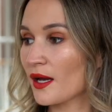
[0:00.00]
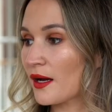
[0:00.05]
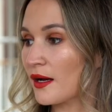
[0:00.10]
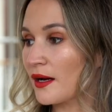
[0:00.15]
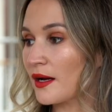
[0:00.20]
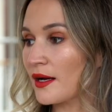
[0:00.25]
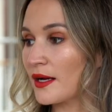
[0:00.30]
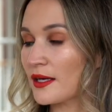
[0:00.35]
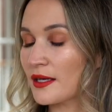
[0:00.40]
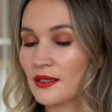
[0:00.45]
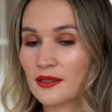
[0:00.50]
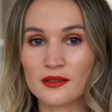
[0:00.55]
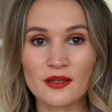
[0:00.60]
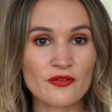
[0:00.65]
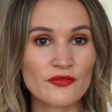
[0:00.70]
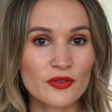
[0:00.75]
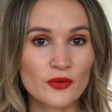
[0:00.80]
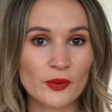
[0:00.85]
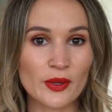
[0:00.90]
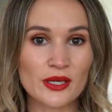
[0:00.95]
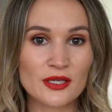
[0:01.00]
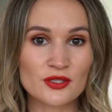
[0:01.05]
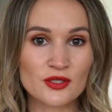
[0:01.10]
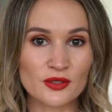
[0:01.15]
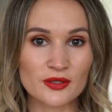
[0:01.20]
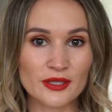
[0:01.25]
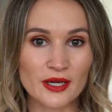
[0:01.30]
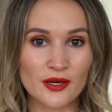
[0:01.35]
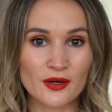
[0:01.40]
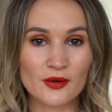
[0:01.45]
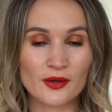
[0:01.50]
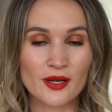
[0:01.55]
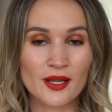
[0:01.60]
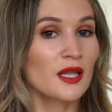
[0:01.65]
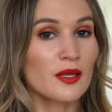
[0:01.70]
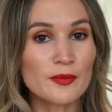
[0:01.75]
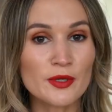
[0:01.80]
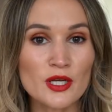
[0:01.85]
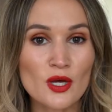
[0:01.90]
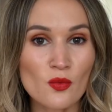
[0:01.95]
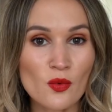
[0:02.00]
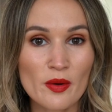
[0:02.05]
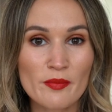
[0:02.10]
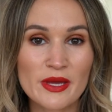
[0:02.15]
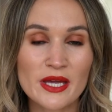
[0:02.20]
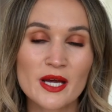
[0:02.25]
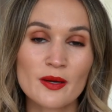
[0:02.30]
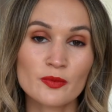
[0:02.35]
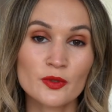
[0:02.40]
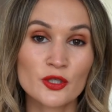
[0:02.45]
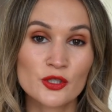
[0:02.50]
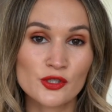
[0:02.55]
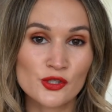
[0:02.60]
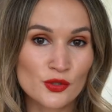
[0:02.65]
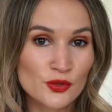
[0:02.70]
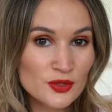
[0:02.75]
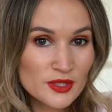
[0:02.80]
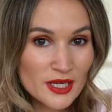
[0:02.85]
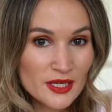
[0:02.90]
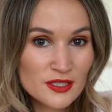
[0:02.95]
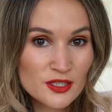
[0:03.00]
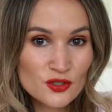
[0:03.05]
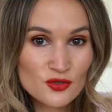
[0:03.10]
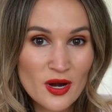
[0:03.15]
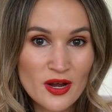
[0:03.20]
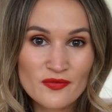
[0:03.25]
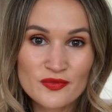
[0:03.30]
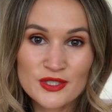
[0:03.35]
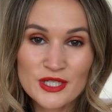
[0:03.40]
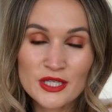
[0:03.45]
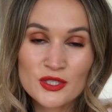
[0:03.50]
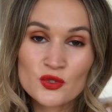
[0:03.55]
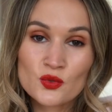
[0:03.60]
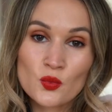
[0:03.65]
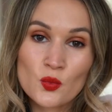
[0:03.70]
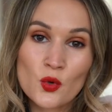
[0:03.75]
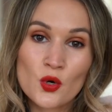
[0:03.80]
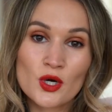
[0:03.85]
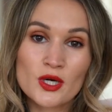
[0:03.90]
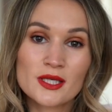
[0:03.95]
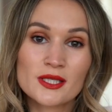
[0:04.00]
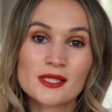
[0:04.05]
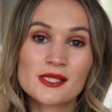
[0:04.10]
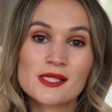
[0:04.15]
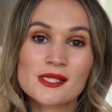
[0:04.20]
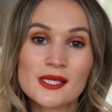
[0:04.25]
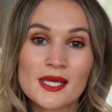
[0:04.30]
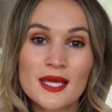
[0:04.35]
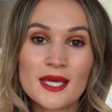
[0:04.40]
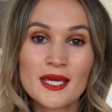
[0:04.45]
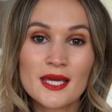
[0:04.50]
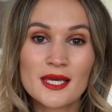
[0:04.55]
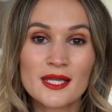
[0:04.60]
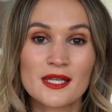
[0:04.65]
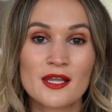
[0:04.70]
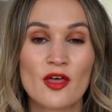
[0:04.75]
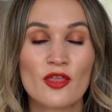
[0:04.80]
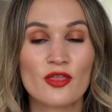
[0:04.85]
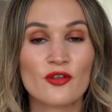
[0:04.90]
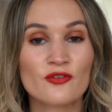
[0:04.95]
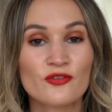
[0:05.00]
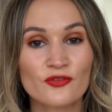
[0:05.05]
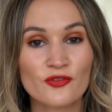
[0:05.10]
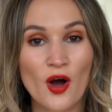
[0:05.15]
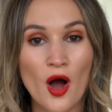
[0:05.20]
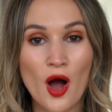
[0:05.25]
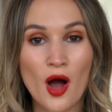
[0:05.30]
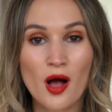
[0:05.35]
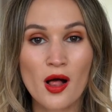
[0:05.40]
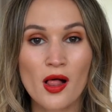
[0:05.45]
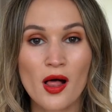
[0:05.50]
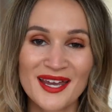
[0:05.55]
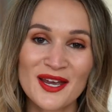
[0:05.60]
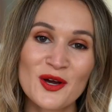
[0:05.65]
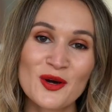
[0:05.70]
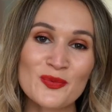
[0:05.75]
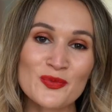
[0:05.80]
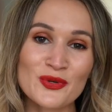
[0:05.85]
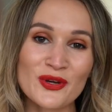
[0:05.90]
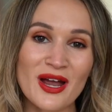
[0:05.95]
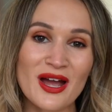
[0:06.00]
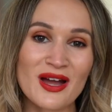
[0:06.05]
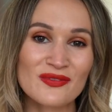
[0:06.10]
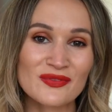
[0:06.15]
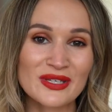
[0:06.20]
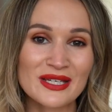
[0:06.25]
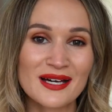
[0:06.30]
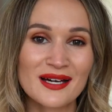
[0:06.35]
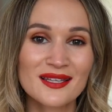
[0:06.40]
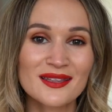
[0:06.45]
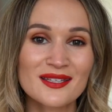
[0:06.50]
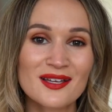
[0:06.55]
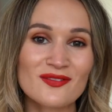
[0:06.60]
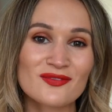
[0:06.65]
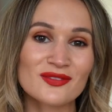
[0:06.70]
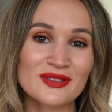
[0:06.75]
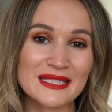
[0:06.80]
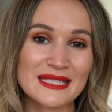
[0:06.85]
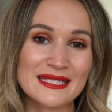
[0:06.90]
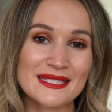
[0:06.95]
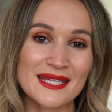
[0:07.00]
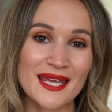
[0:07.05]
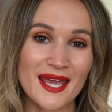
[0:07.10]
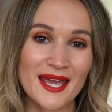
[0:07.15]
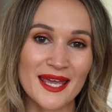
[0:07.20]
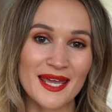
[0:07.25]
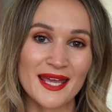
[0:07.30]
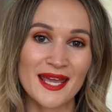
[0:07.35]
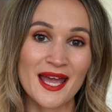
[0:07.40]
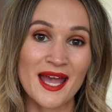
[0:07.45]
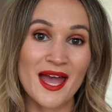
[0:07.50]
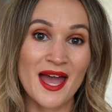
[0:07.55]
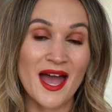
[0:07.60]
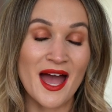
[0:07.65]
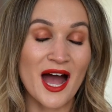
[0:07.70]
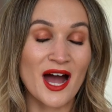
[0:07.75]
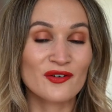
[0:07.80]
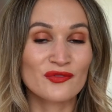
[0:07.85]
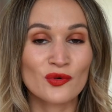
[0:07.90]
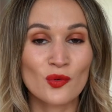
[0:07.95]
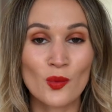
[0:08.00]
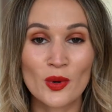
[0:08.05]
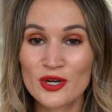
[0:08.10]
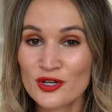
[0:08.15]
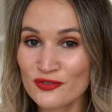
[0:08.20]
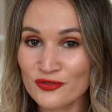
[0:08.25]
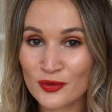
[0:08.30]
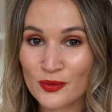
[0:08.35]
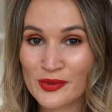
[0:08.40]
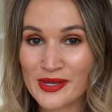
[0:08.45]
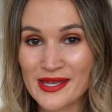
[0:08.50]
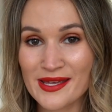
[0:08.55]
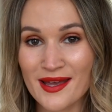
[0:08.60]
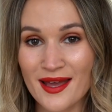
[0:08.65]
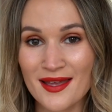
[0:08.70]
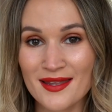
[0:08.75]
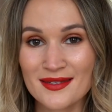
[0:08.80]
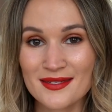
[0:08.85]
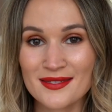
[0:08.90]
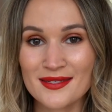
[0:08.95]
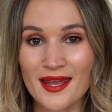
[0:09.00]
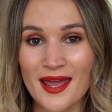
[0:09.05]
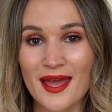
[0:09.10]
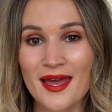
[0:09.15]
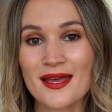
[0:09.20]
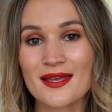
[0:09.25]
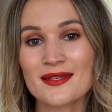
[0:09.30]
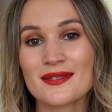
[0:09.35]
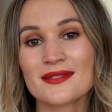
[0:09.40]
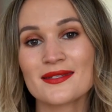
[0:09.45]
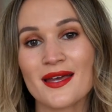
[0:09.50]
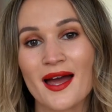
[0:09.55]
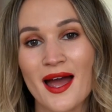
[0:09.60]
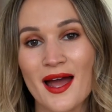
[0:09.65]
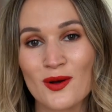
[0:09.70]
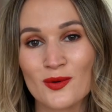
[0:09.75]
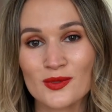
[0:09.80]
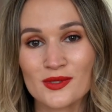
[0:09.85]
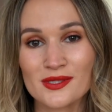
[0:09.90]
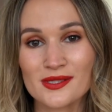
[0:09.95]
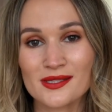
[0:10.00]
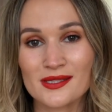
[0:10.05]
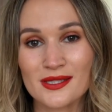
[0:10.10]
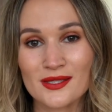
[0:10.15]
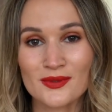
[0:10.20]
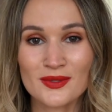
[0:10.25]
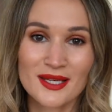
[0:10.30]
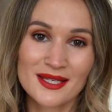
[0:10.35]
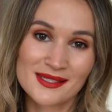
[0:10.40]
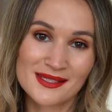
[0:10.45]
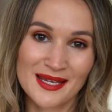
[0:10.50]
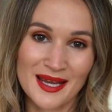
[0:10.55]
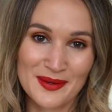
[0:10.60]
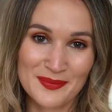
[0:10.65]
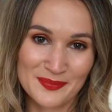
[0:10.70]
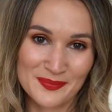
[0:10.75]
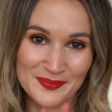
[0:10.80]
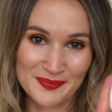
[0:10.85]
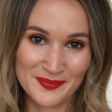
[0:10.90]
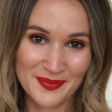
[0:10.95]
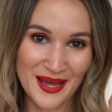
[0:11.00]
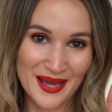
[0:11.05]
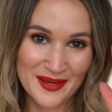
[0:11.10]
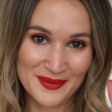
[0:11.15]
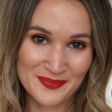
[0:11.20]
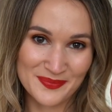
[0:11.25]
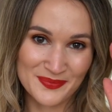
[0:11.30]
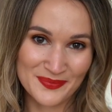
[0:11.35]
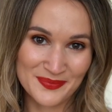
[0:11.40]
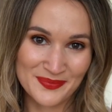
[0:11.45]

I love the way it turned out. Let me know what makeup looks you tend to gravitate towards in the fall. I hope you're having a lovely day. Have a wonderful weekend, and I will see you next time. Bye.